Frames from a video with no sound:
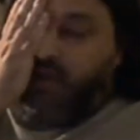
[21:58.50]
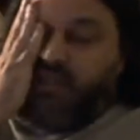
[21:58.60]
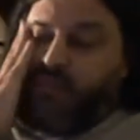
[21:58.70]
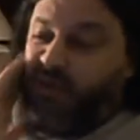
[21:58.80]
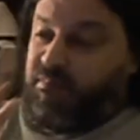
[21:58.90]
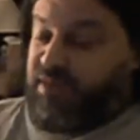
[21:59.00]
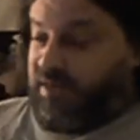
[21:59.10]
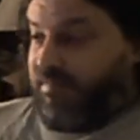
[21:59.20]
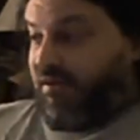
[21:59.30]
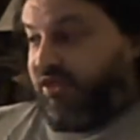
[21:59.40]
it's about been
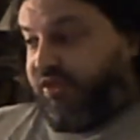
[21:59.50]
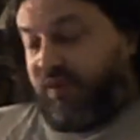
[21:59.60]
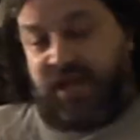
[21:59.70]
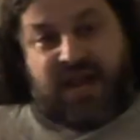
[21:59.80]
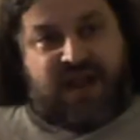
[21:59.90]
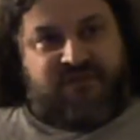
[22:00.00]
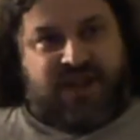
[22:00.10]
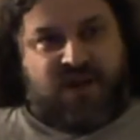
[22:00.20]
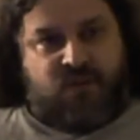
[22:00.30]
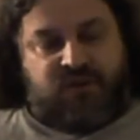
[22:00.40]
about three and a half
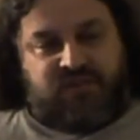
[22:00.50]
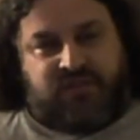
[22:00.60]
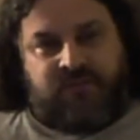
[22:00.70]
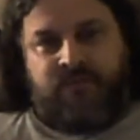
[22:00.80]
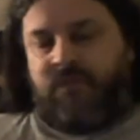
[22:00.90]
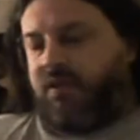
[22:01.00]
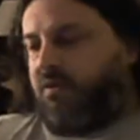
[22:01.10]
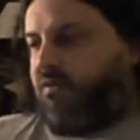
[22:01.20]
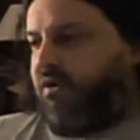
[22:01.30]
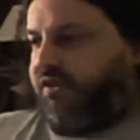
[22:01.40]
hours
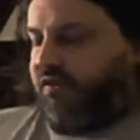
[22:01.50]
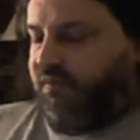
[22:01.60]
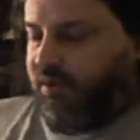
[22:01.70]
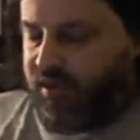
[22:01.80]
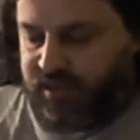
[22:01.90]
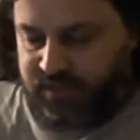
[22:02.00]
worth of work.